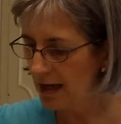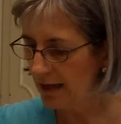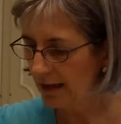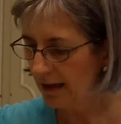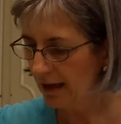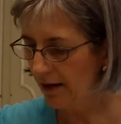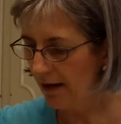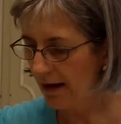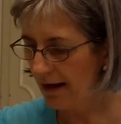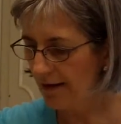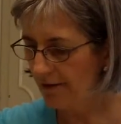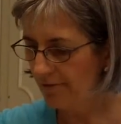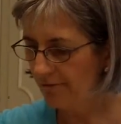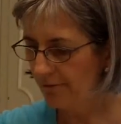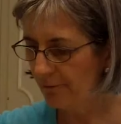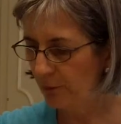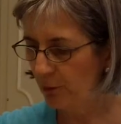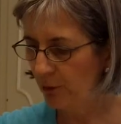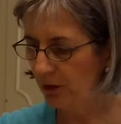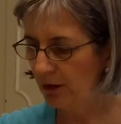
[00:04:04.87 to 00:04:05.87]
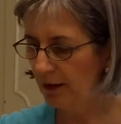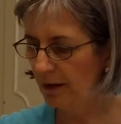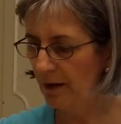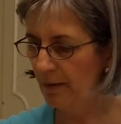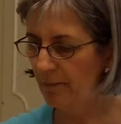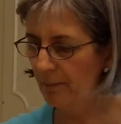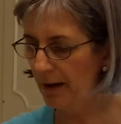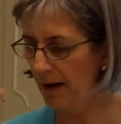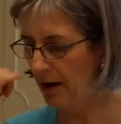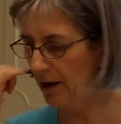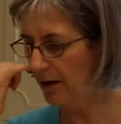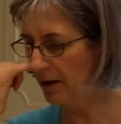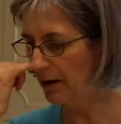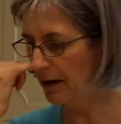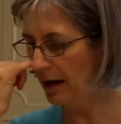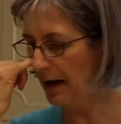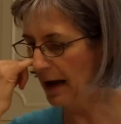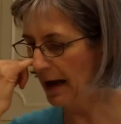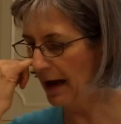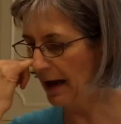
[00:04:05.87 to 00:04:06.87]
Now I have put about
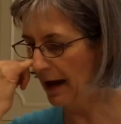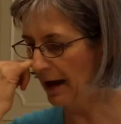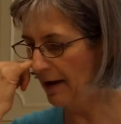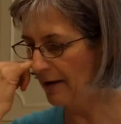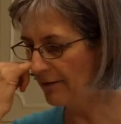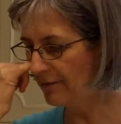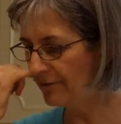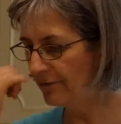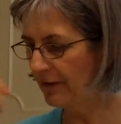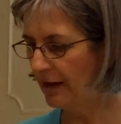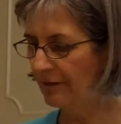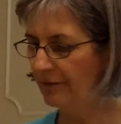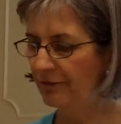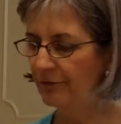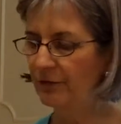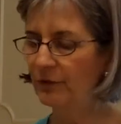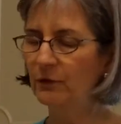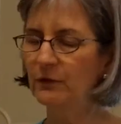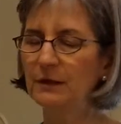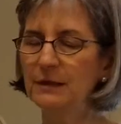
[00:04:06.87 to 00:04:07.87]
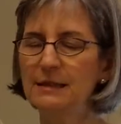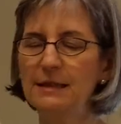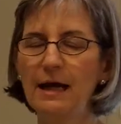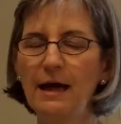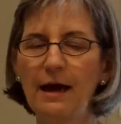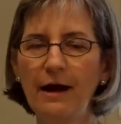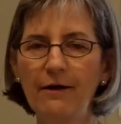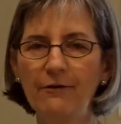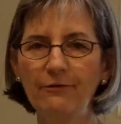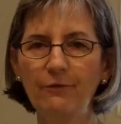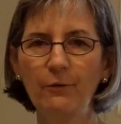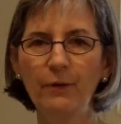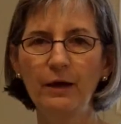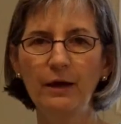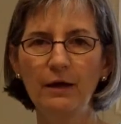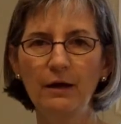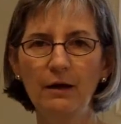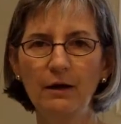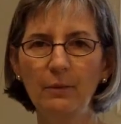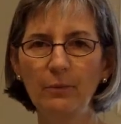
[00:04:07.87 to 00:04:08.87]
I filled this
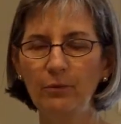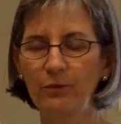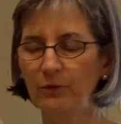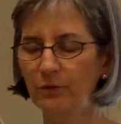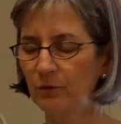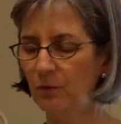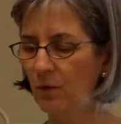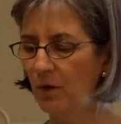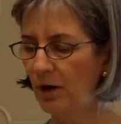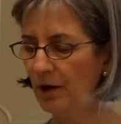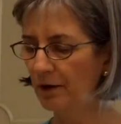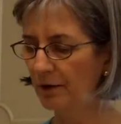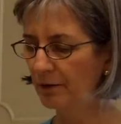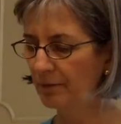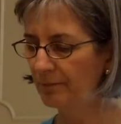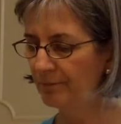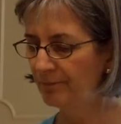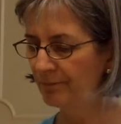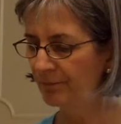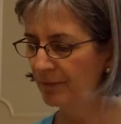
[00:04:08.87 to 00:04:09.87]
halfway up with water.